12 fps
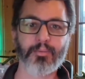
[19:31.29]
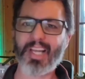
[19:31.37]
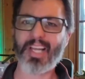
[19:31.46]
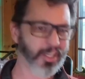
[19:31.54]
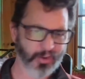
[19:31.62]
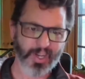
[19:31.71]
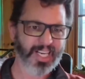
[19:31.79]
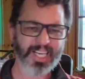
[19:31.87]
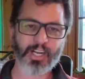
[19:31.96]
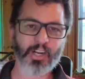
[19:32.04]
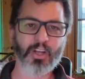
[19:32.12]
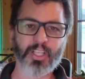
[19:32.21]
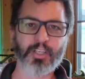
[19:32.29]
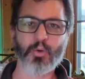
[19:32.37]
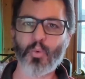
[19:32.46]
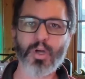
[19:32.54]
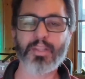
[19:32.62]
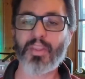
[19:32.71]
integrating it all into
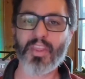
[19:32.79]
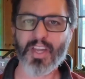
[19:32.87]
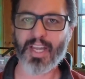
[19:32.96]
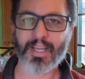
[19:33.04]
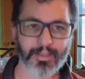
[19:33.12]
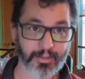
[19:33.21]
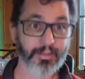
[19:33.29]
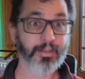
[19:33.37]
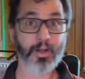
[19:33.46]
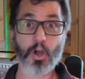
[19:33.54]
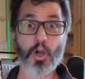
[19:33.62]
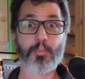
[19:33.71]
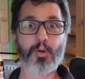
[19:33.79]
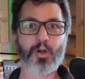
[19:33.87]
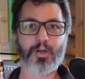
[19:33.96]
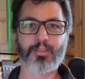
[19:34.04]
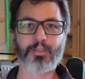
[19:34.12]
one thing, Harper.